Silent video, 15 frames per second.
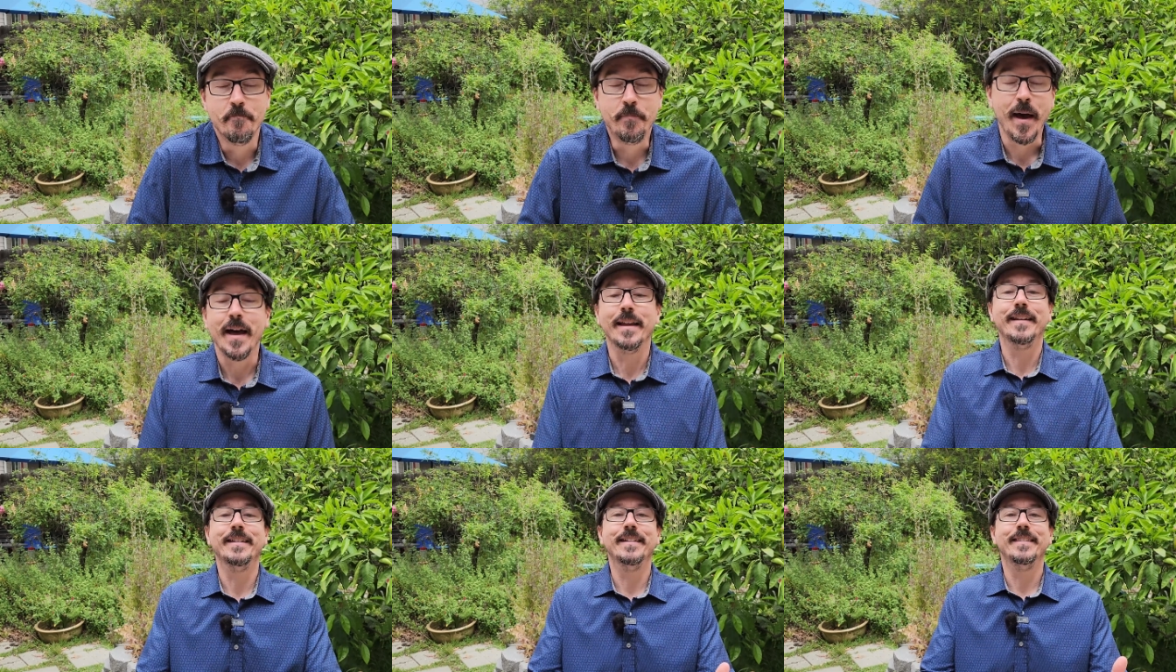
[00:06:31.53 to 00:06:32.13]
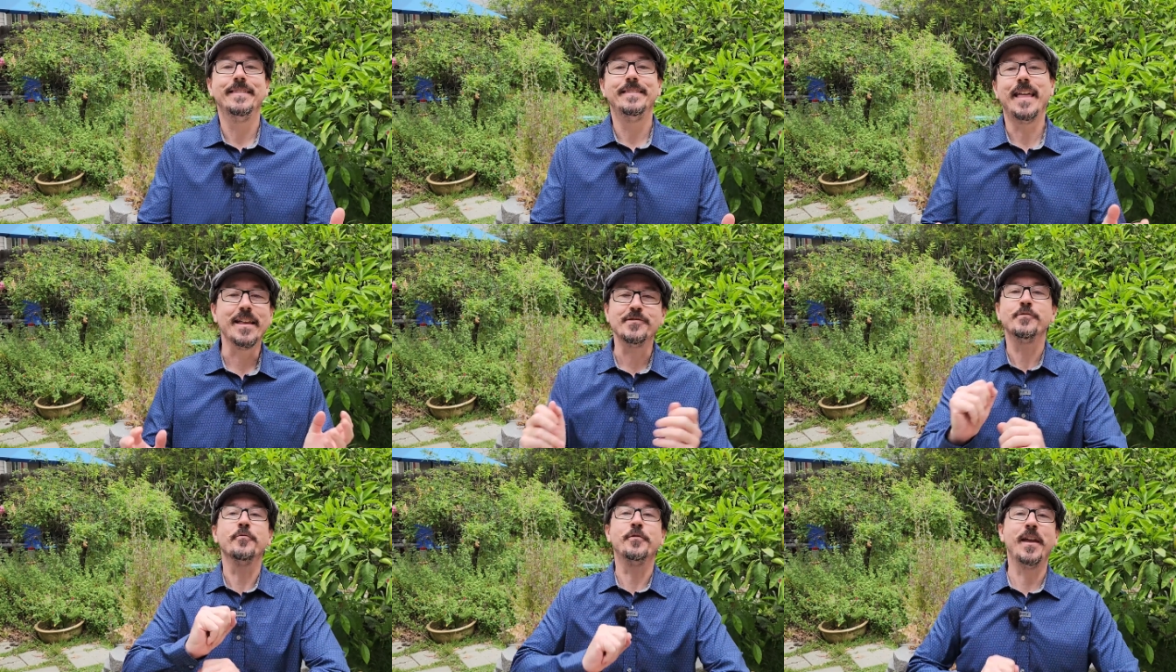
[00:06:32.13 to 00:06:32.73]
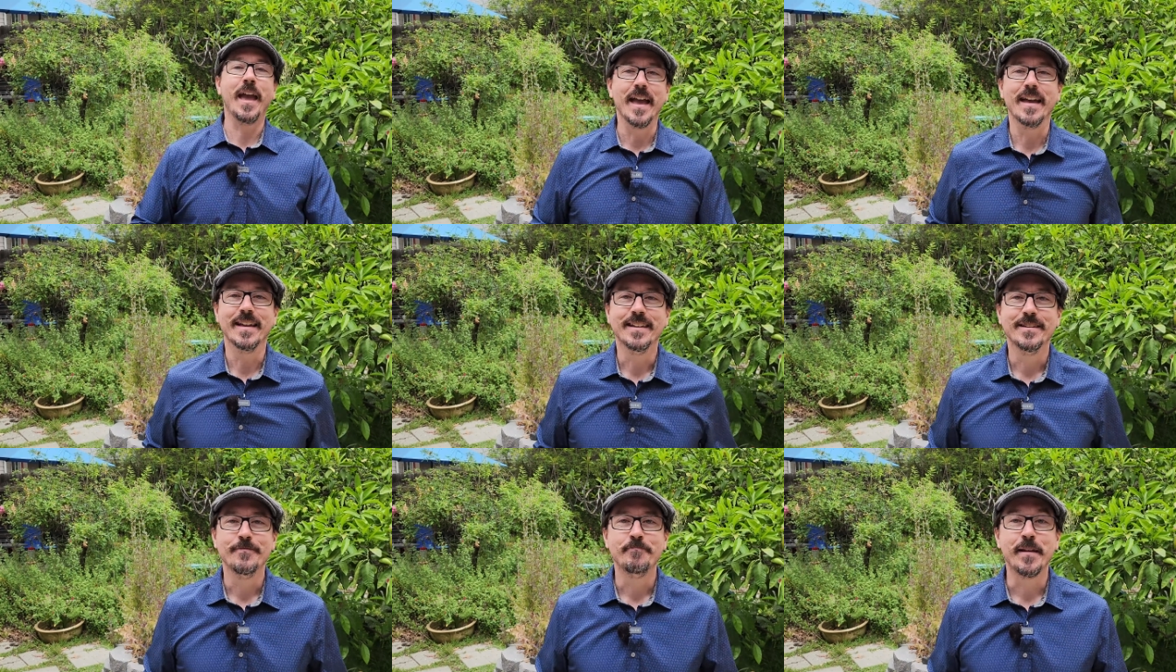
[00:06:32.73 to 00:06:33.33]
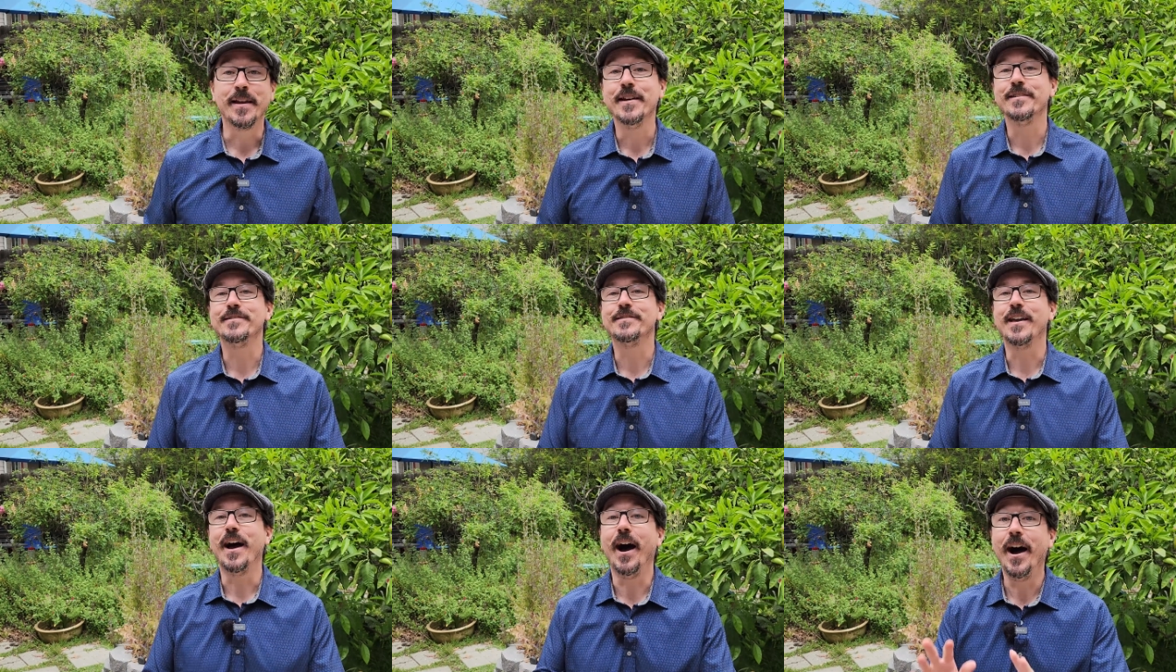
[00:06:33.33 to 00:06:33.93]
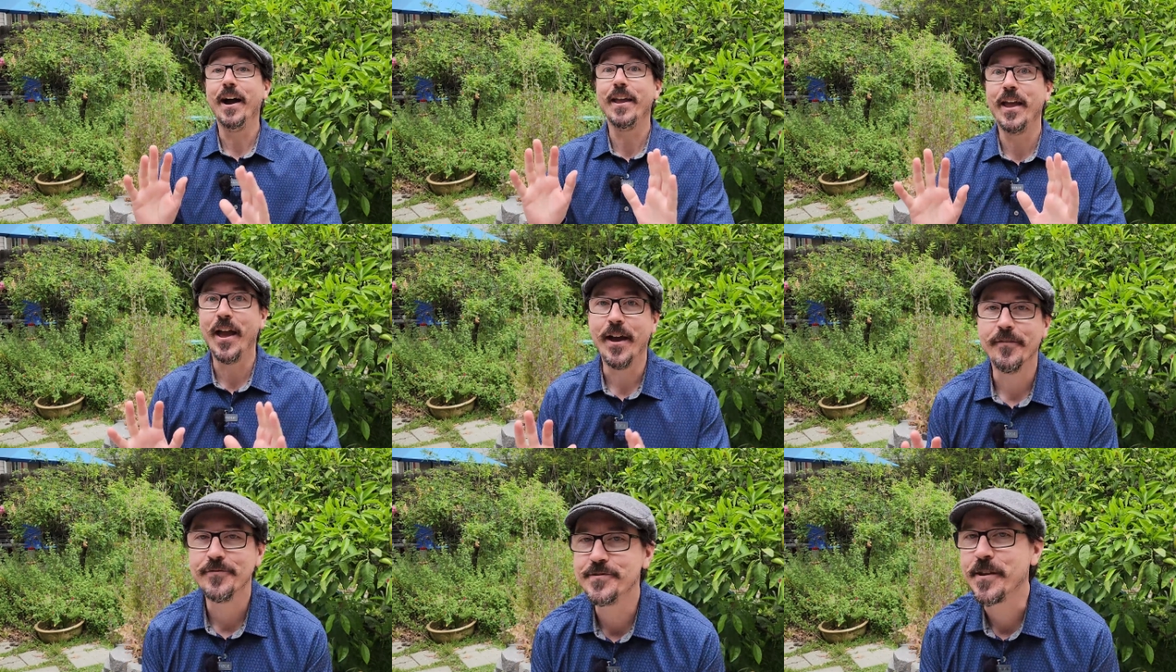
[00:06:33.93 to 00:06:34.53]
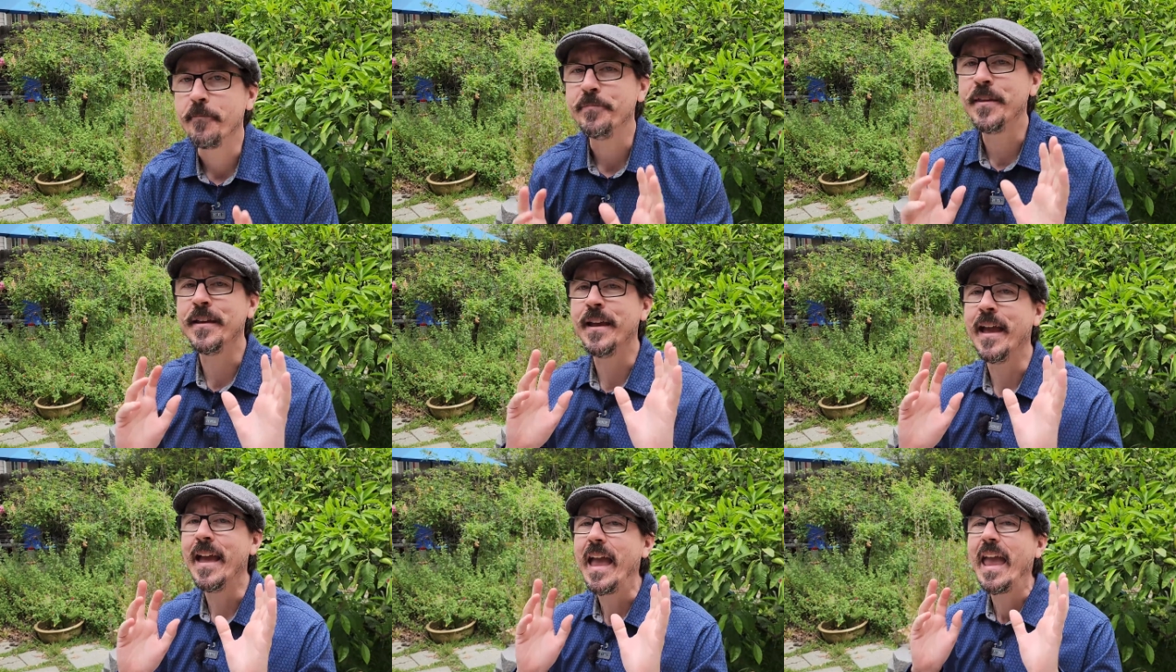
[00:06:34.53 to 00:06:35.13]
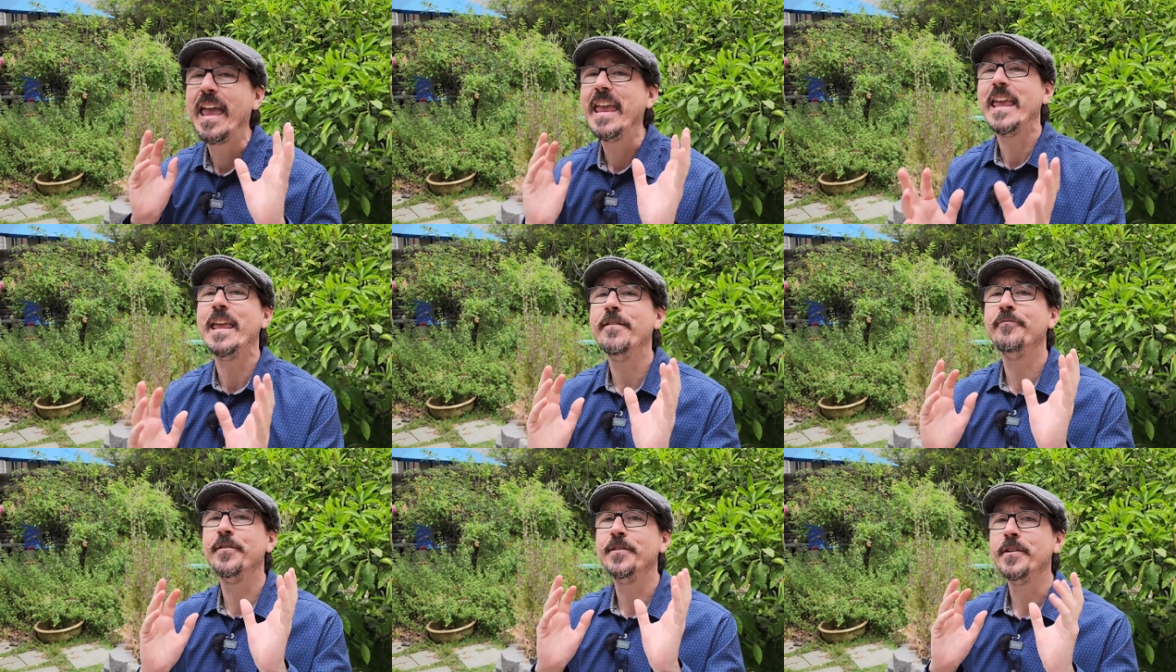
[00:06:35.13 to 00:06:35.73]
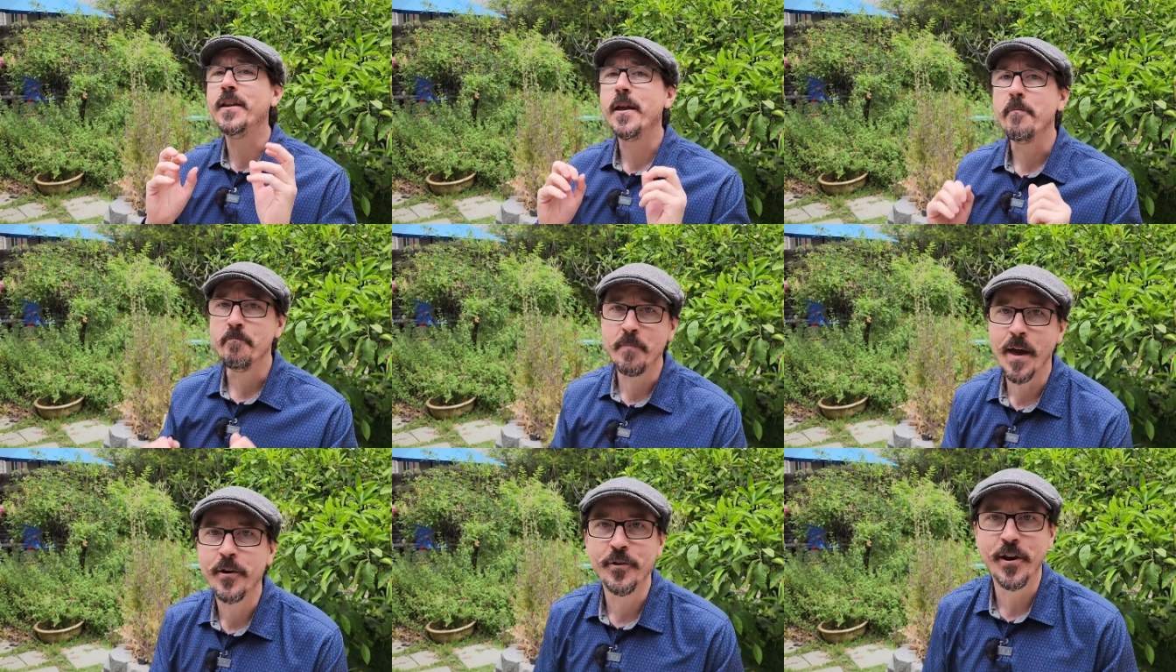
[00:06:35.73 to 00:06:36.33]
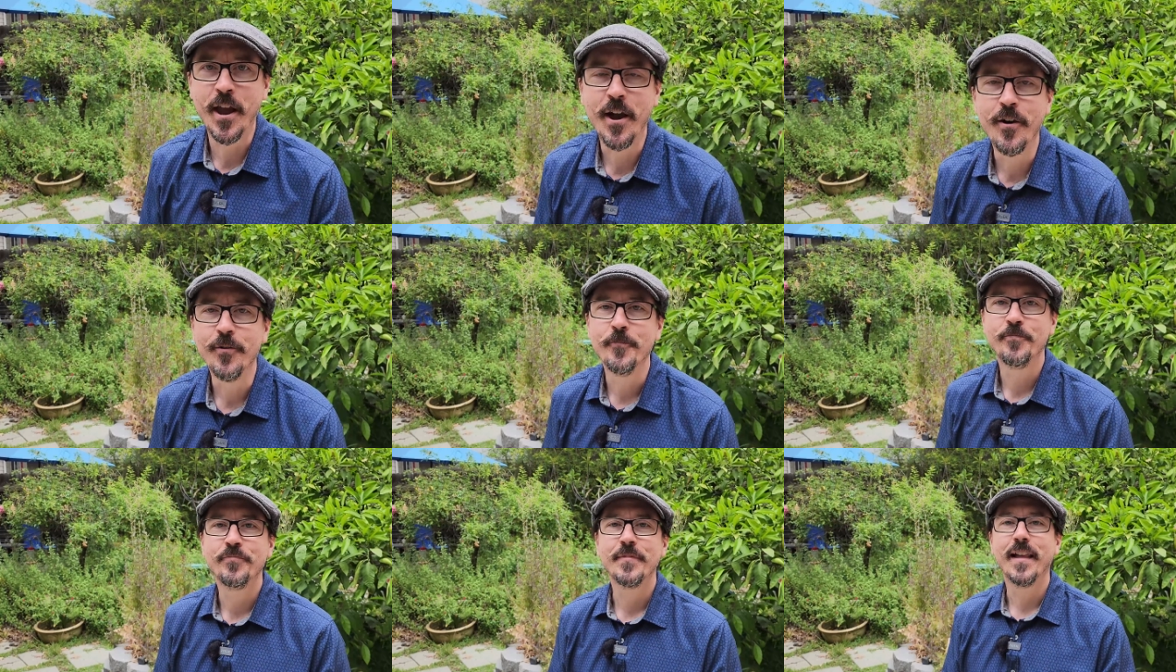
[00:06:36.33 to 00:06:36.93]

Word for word: But that's okay, because I have something even better now.